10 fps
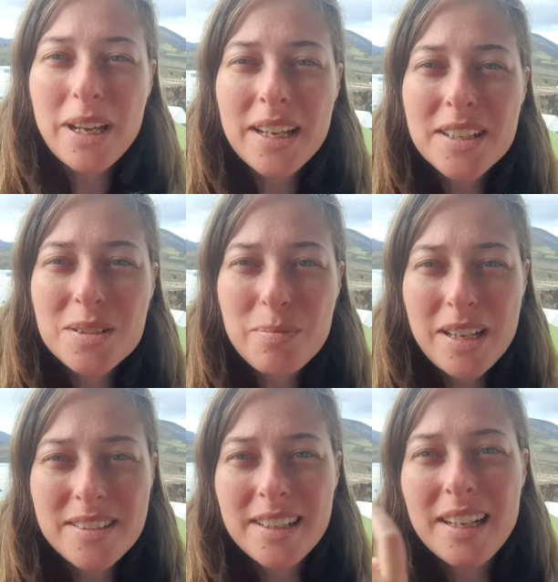is
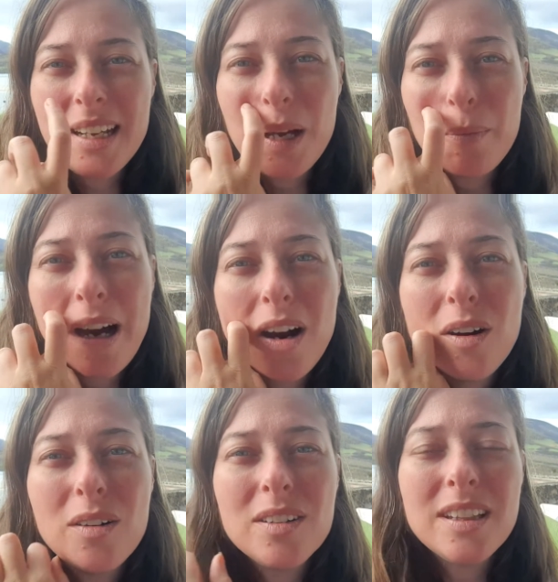basically
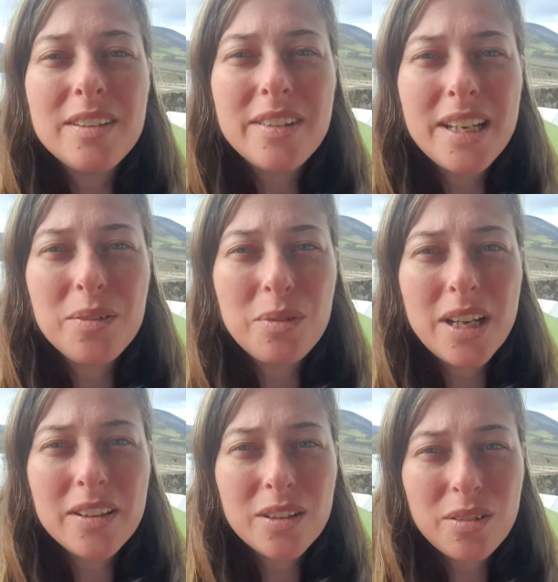about living
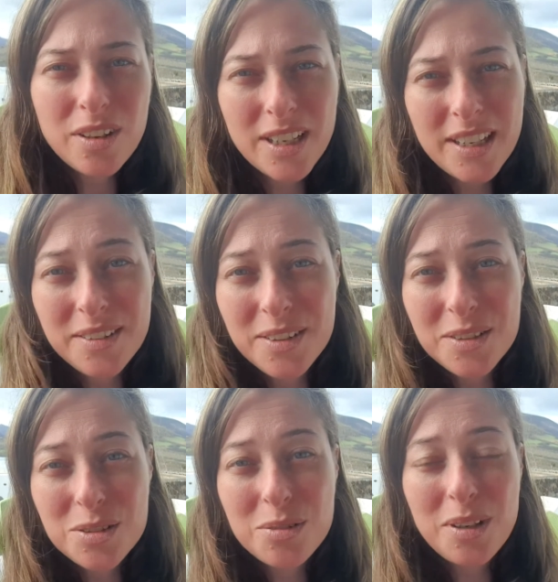with chronic
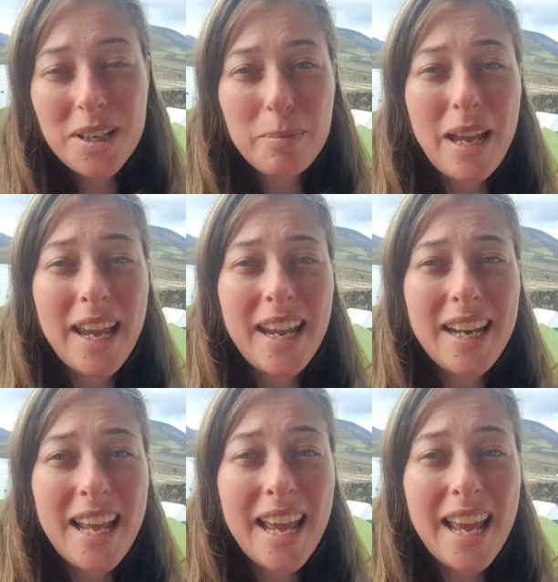illness, chronic pain,